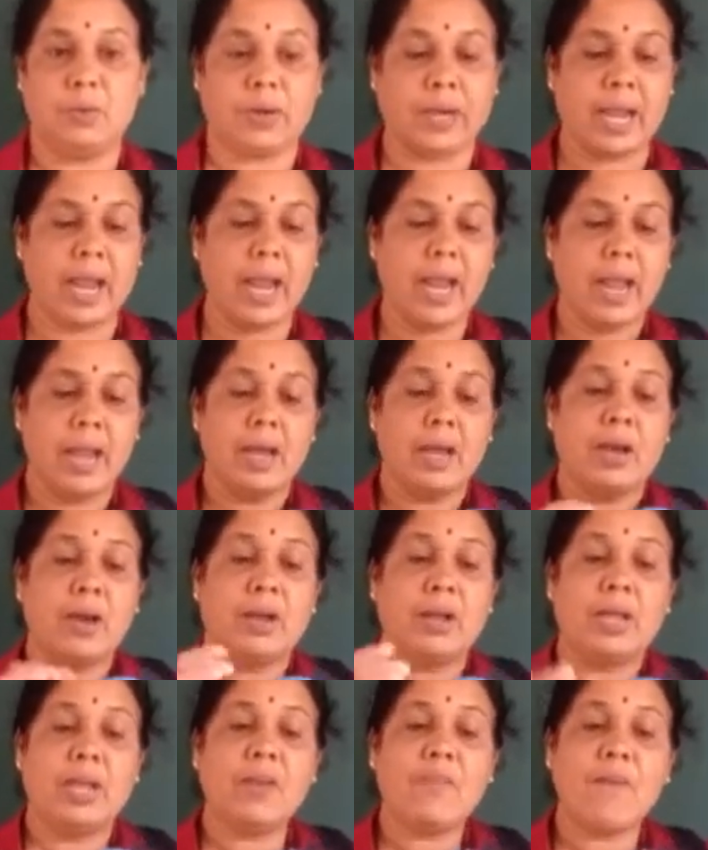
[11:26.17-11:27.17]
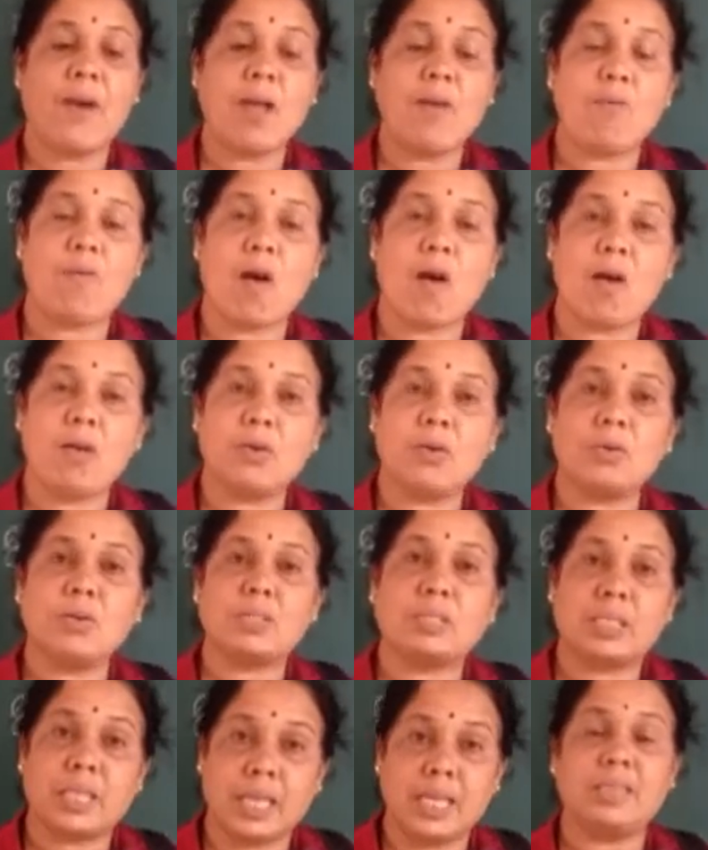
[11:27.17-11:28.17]
Okay? If I want
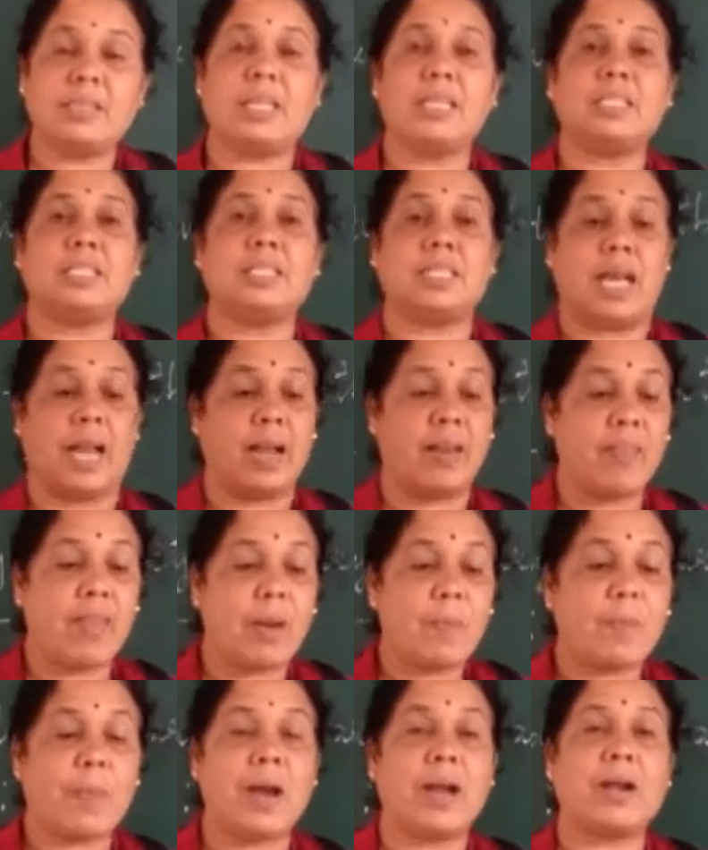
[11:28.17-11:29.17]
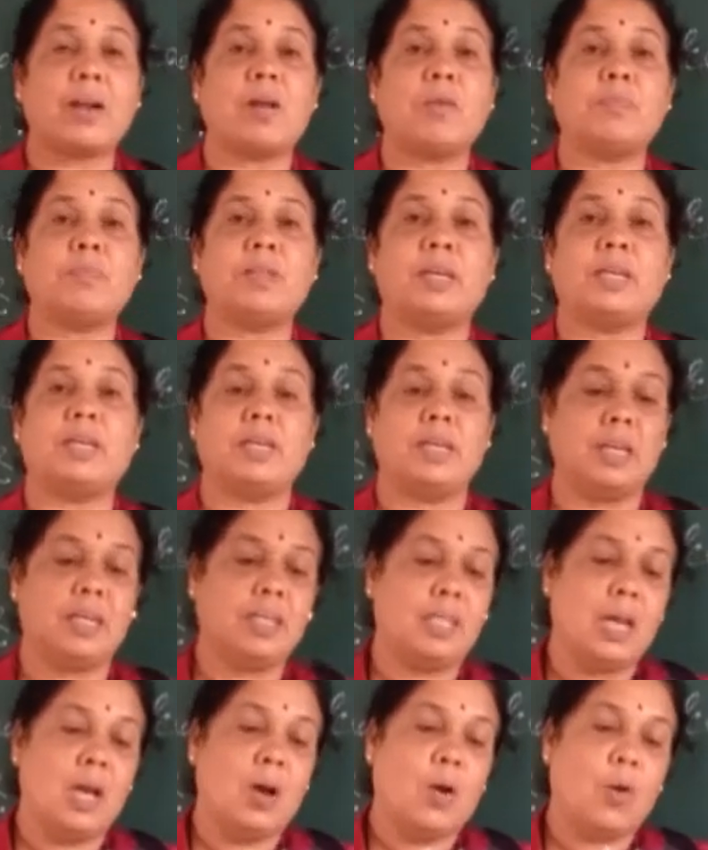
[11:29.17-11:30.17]
to see this another part of the
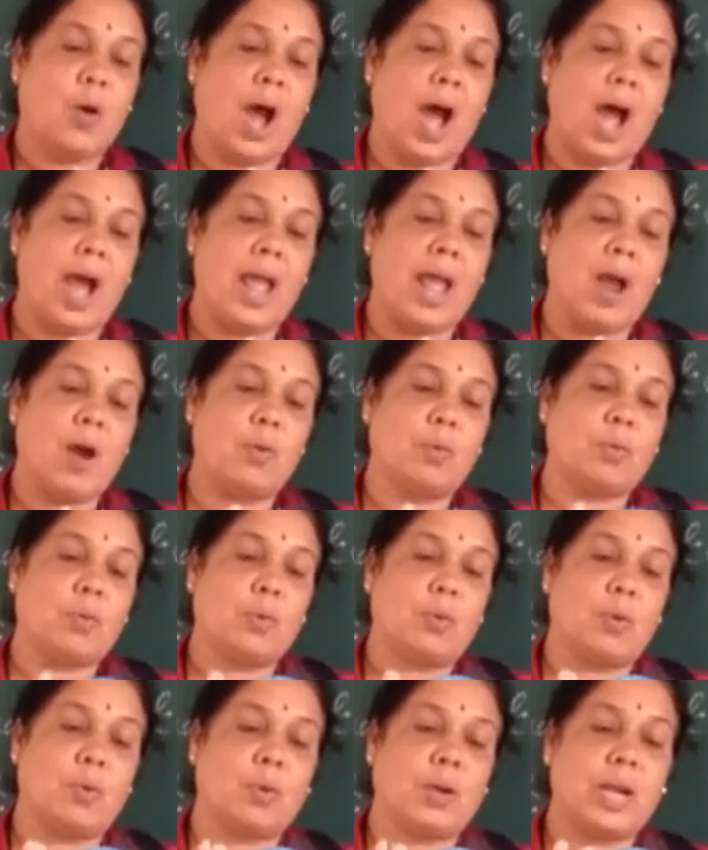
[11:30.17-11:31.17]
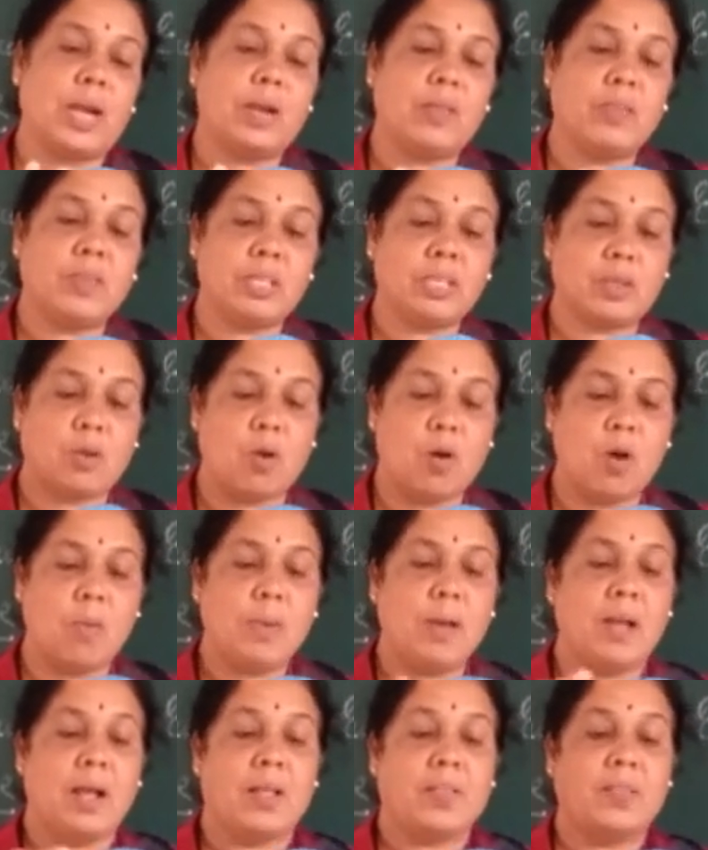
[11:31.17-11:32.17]
earth, I have to rotate this
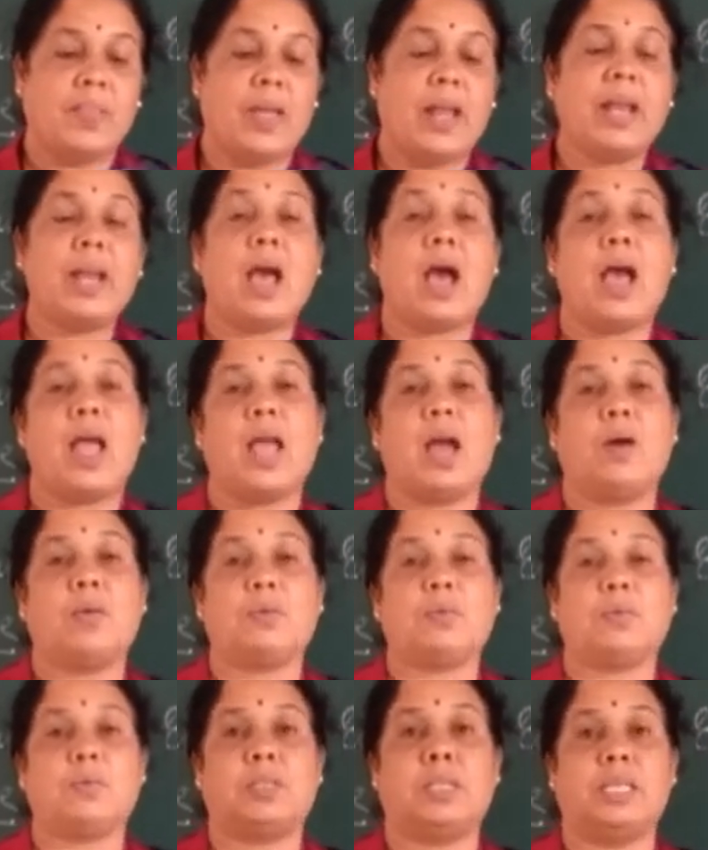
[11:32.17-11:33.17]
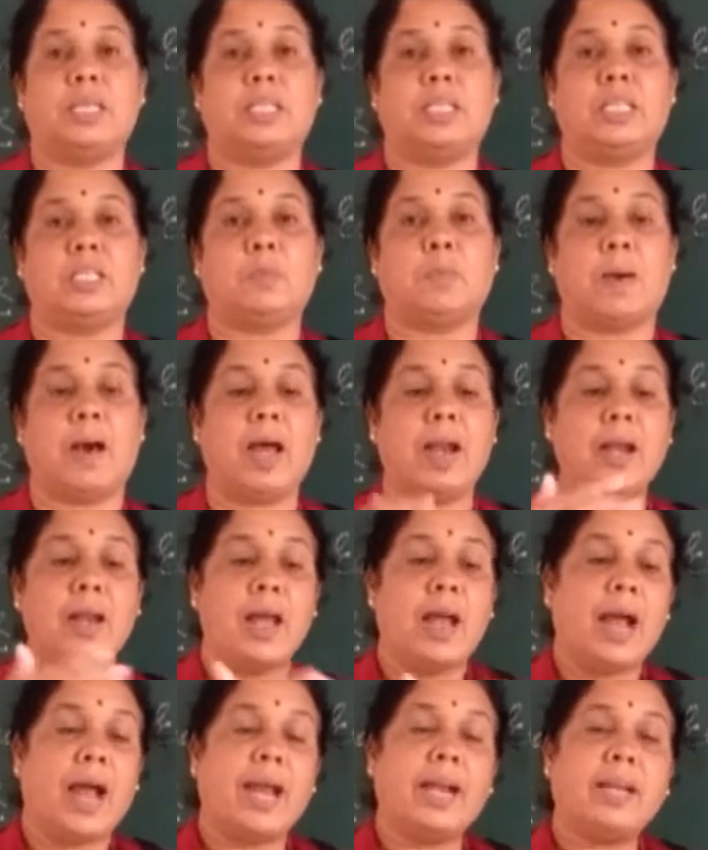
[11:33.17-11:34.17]
globe, then I have to see this
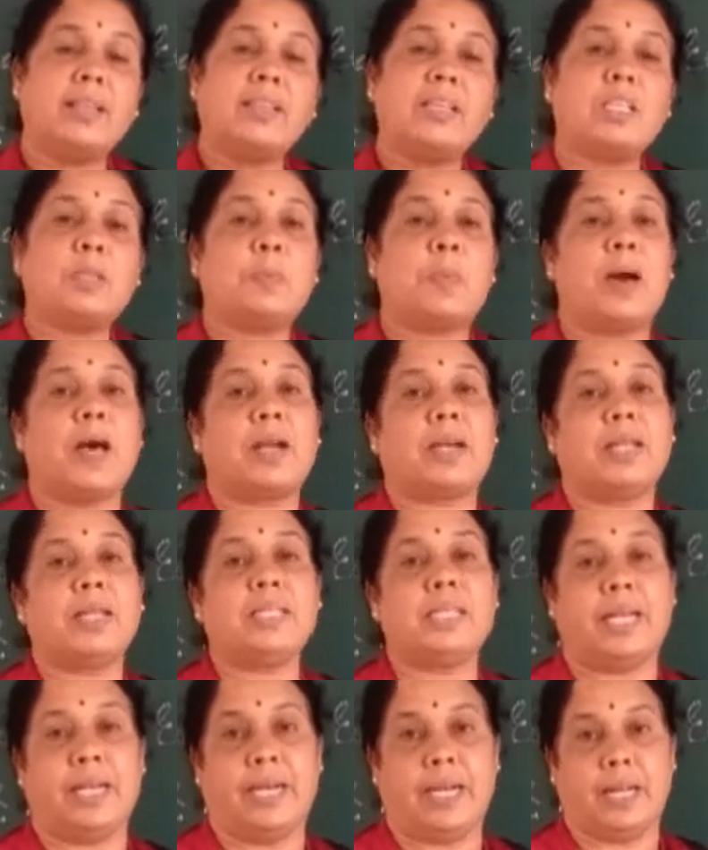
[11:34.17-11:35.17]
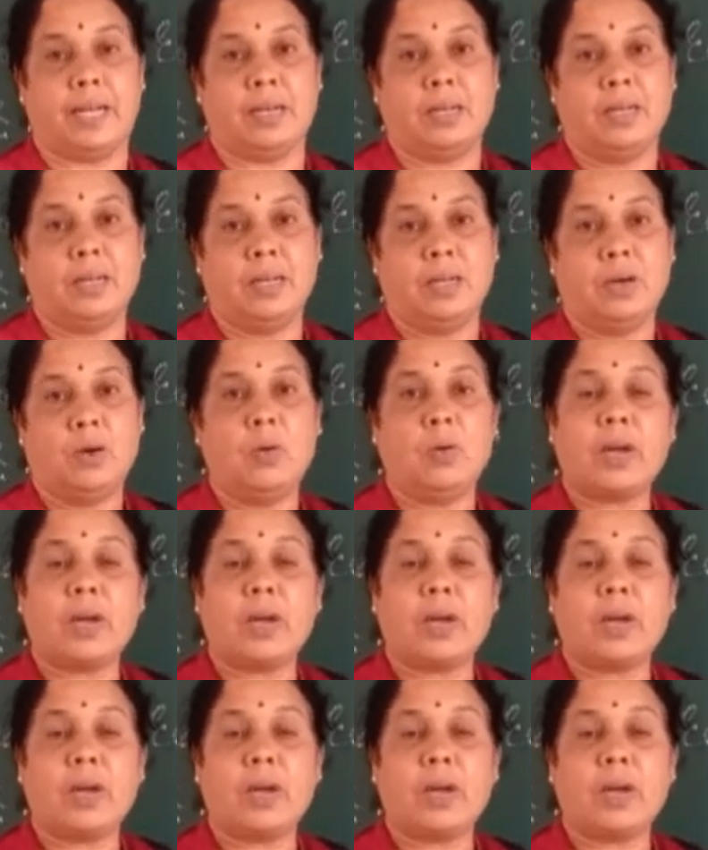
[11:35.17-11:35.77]
part, and this part is hidden.